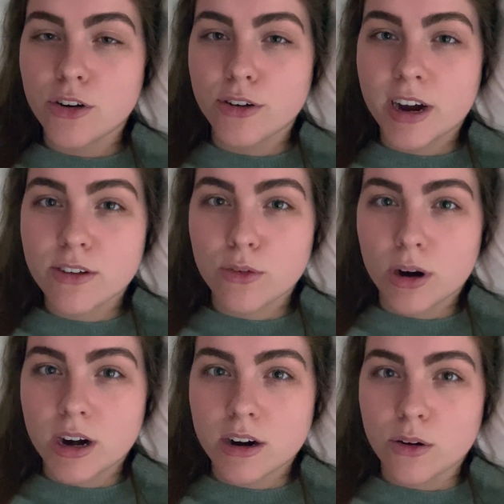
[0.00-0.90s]
creative
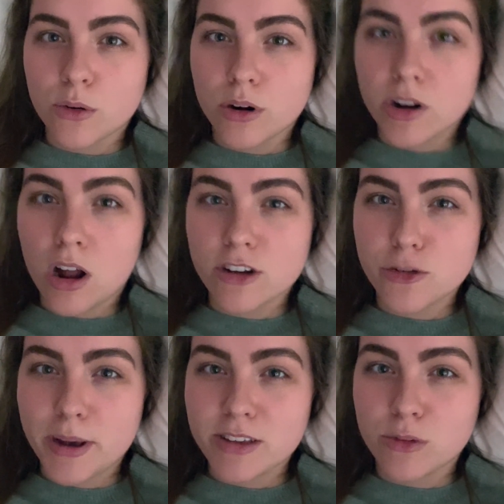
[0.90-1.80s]
work or
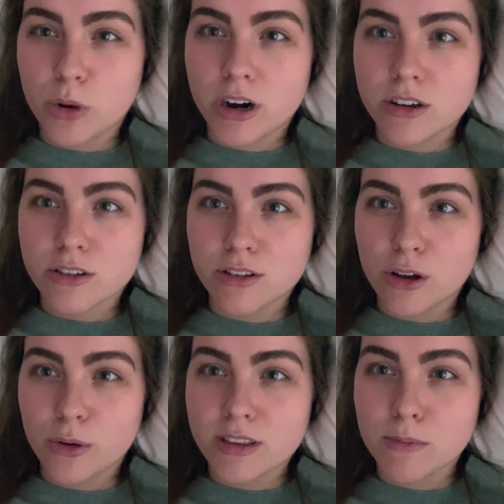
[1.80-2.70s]
knowledge-based work.
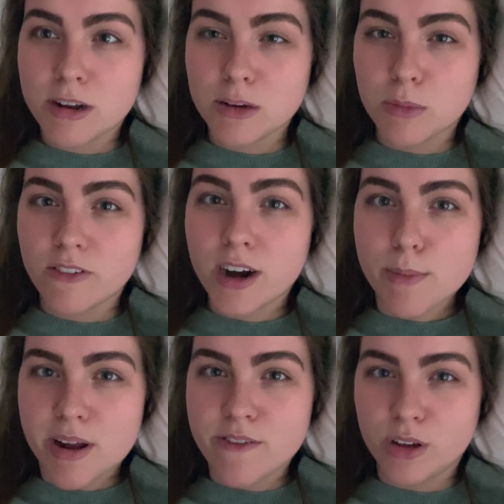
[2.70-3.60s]
So it's meant to be very
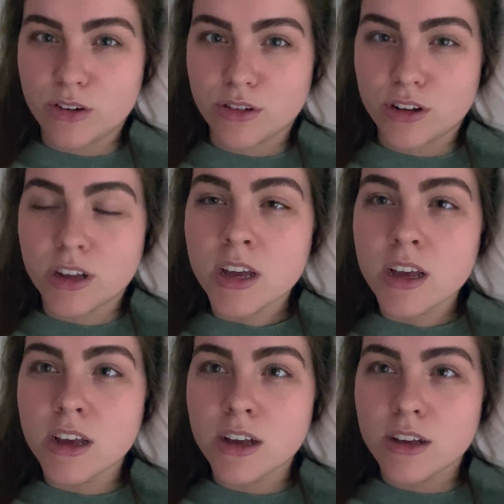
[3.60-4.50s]
beneficial.
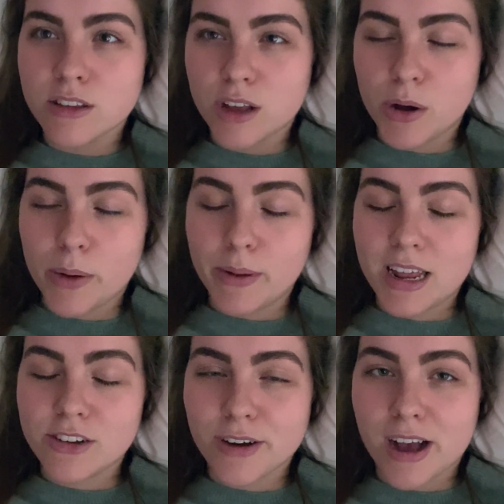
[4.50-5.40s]
So I will
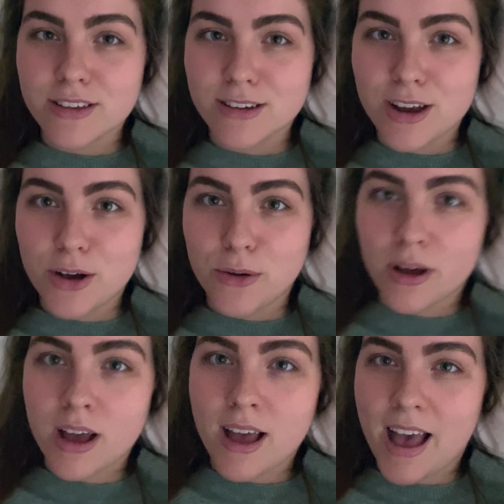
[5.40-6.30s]
let you guys know
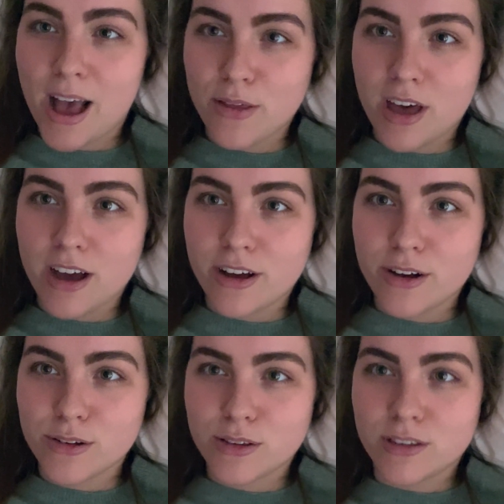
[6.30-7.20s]
how that
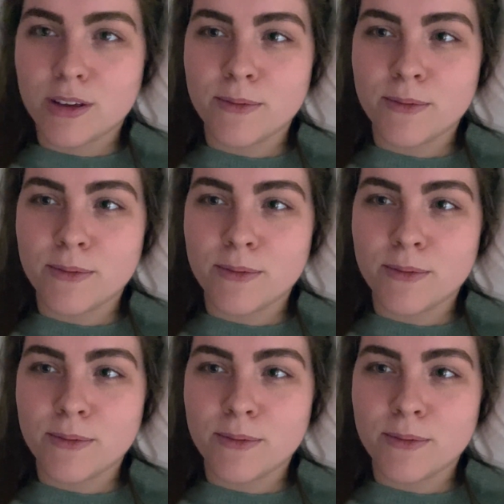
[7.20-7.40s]
goes.